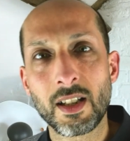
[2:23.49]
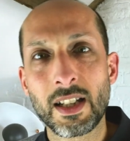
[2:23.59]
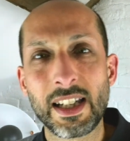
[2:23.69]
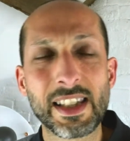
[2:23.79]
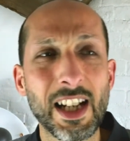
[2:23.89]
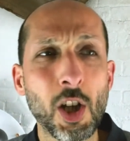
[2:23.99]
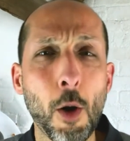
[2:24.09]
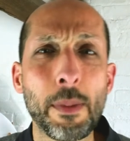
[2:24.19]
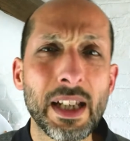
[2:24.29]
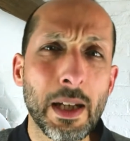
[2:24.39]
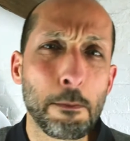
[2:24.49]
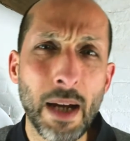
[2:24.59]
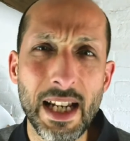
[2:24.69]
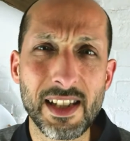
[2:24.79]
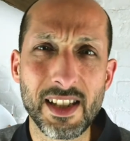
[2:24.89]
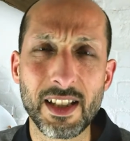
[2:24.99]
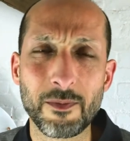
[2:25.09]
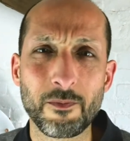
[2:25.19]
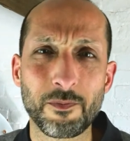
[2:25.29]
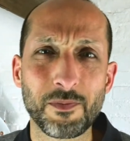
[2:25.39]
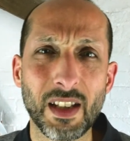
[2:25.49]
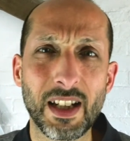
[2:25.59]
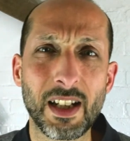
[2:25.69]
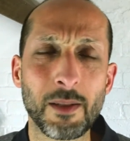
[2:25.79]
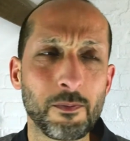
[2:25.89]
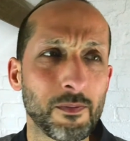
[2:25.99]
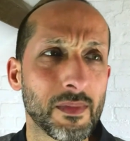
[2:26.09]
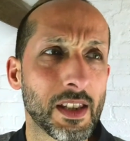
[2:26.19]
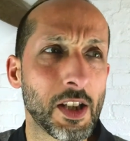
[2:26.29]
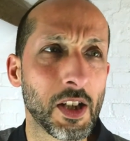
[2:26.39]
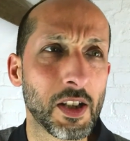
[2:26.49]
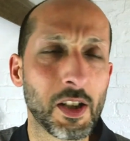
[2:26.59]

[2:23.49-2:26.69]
Is there copying and pasting that